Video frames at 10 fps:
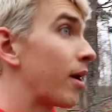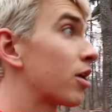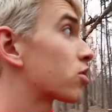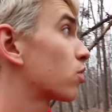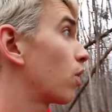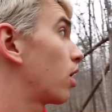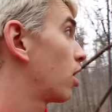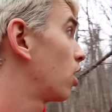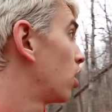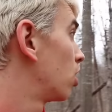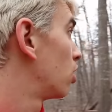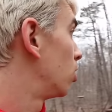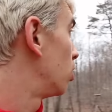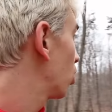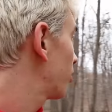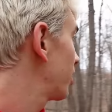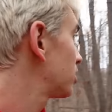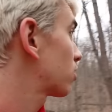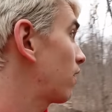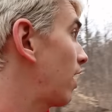making sure
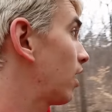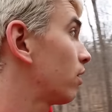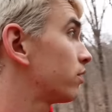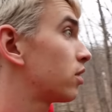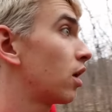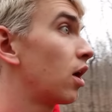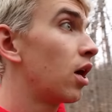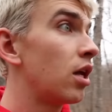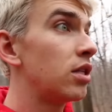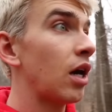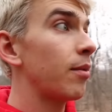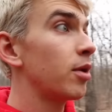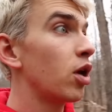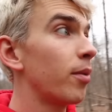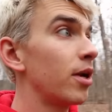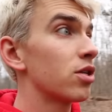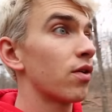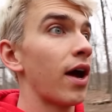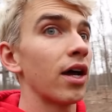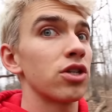nobody's around. Tell me nobody's
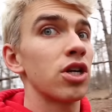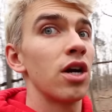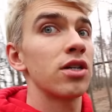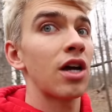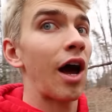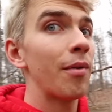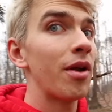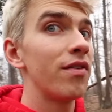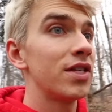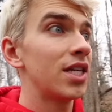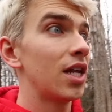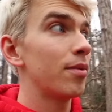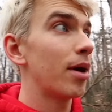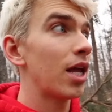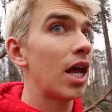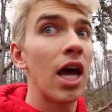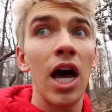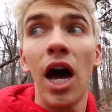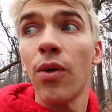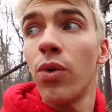around. Sharers, comment if you see anybody.
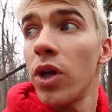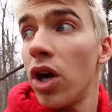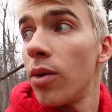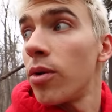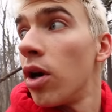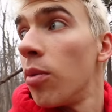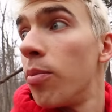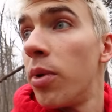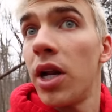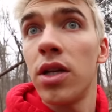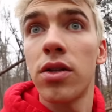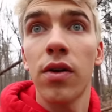I really hope nobody's